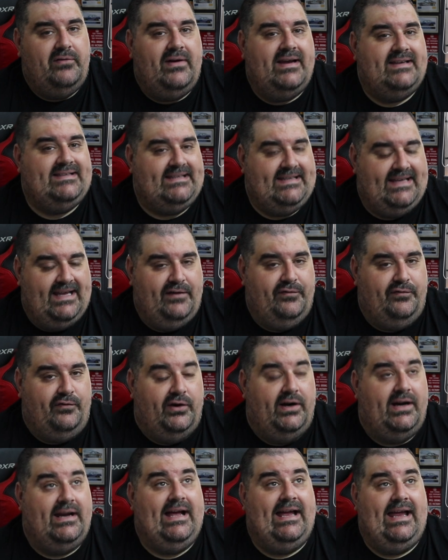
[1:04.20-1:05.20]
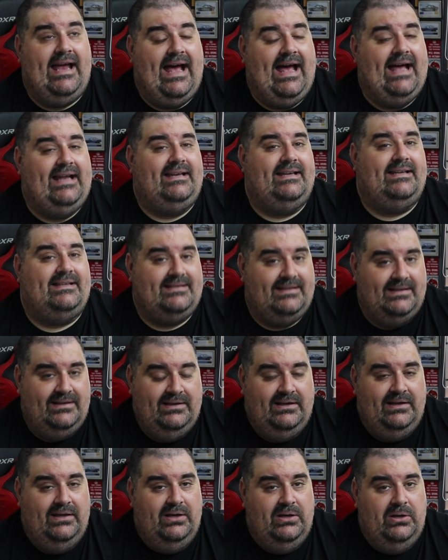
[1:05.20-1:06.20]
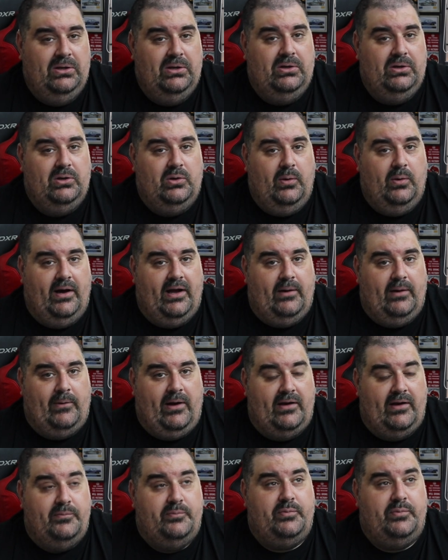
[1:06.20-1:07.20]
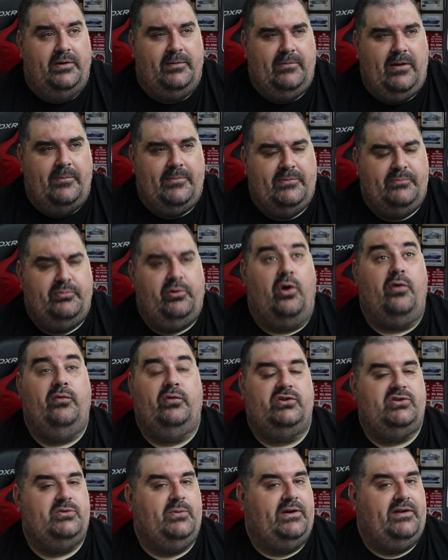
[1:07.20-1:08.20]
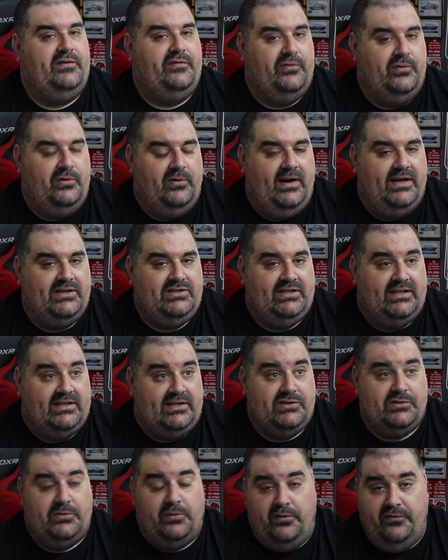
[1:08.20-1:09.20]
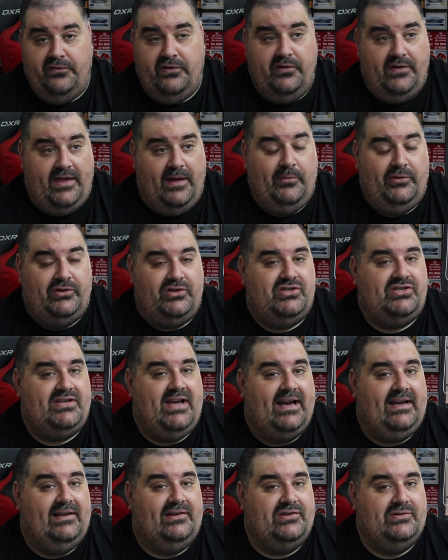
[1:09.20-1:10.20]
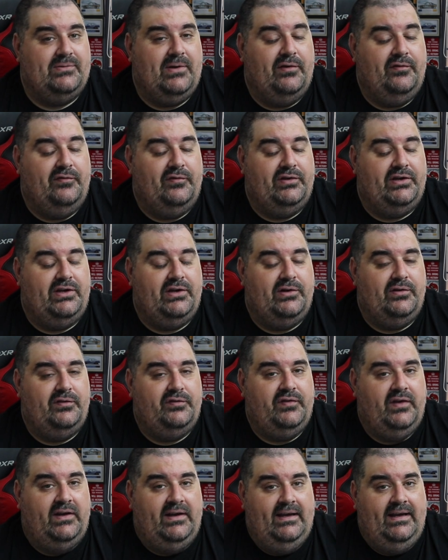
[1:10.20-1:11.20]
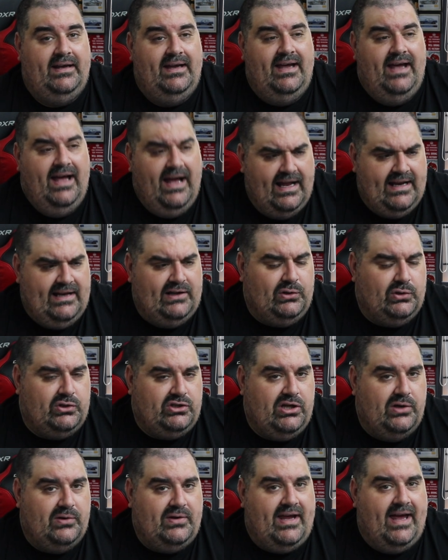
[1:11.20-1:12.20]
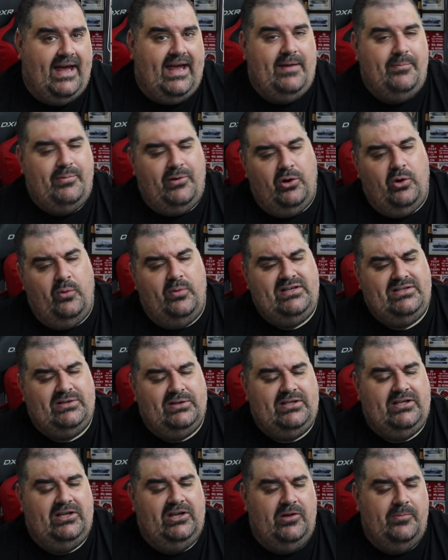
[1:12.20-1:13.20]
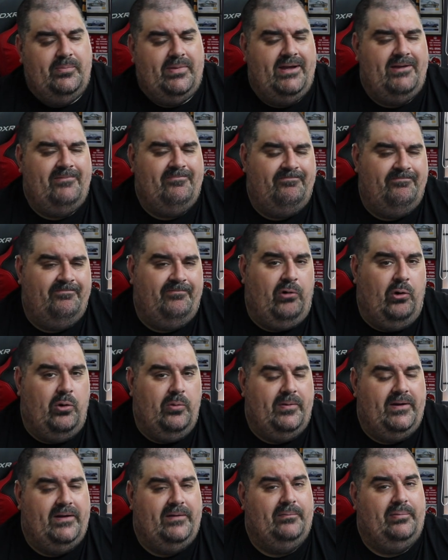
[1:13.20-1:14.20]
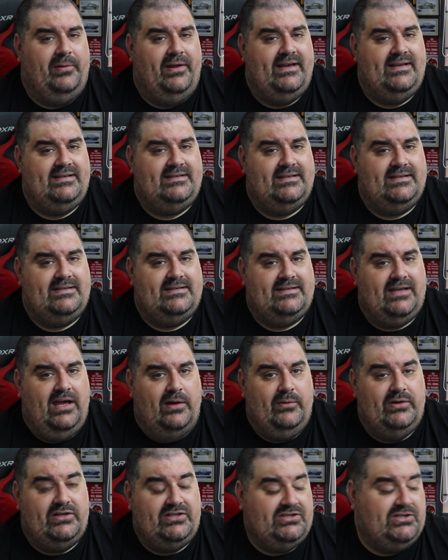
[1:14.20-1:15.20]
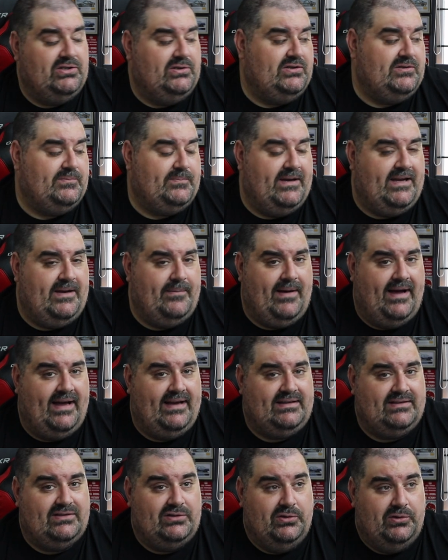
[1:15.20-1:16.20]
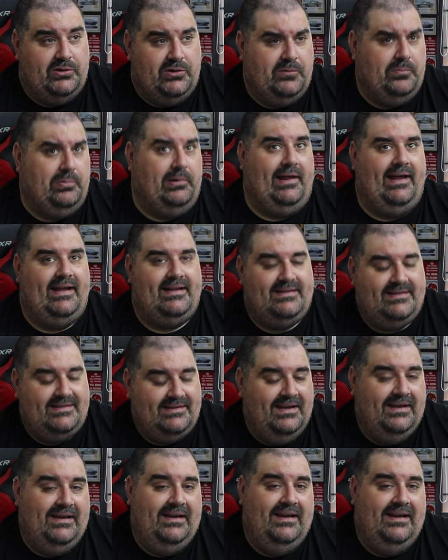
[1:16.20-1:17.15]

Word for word: resin kit for it, and I had it quite a while. It might have been Profil 24 actually, and there's a review of them on the channel as well. Funny enough. And it looked okay, but it always looked a little bit ropey in places. So as soon as BMAX knew new Platz,